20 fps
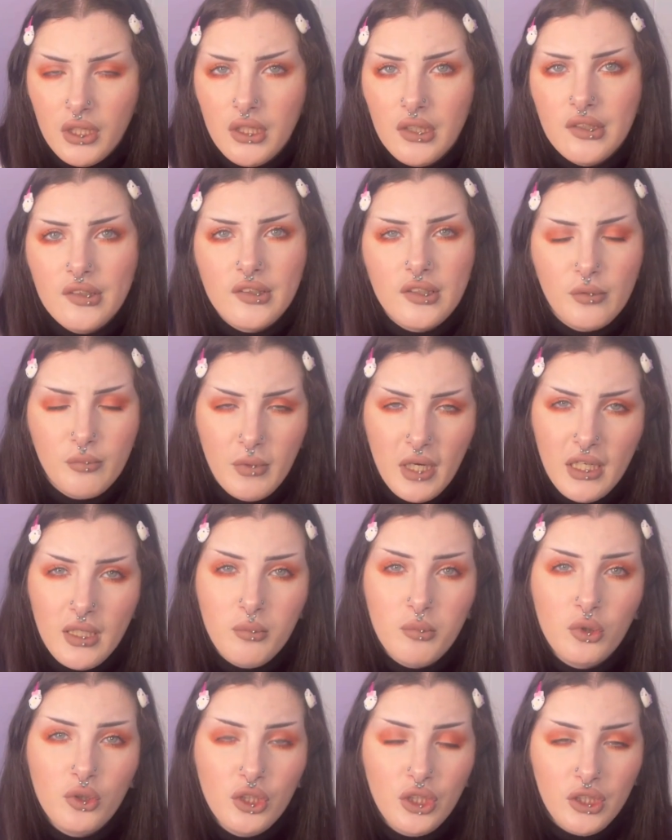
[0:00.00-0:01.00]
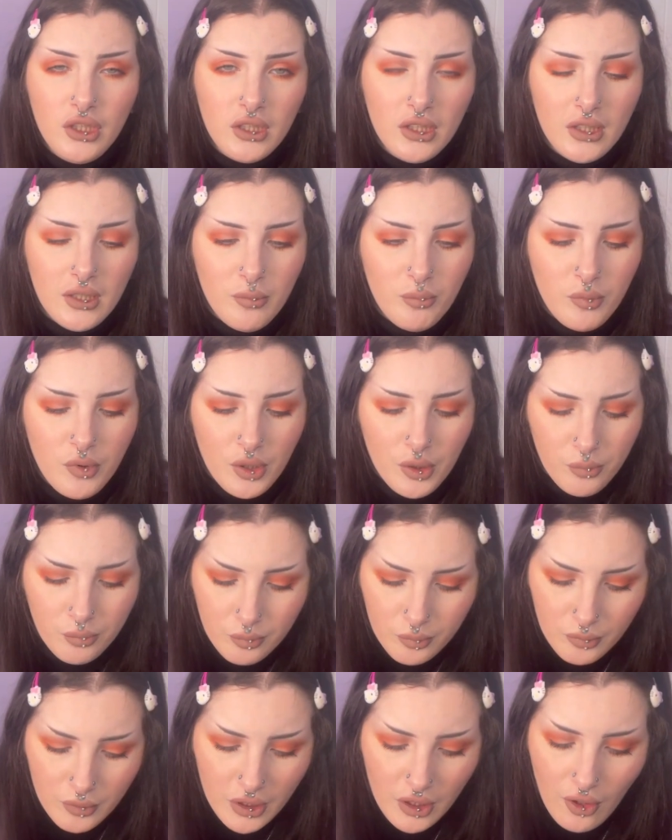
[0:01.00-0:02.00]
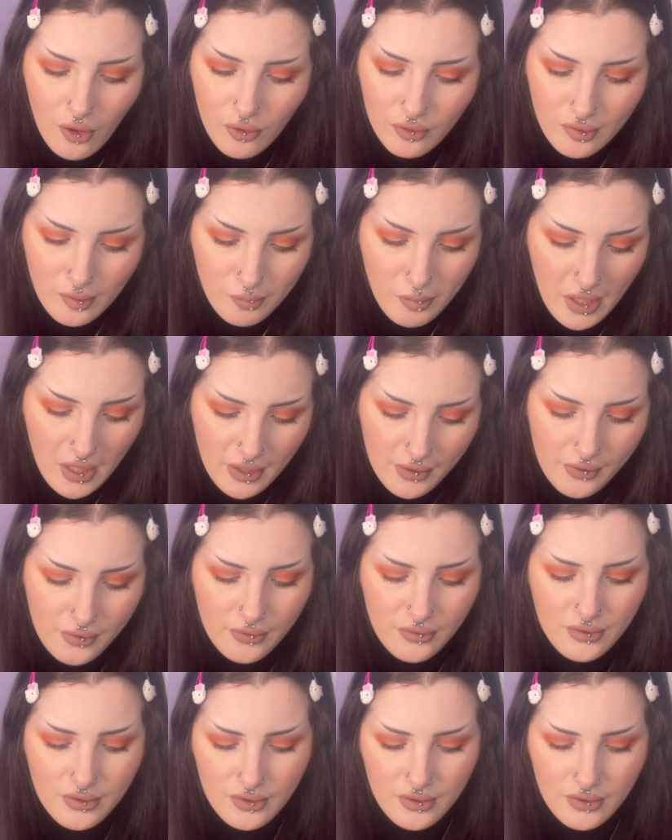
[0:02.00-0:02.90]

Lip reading: some animals you clip them. It all depends.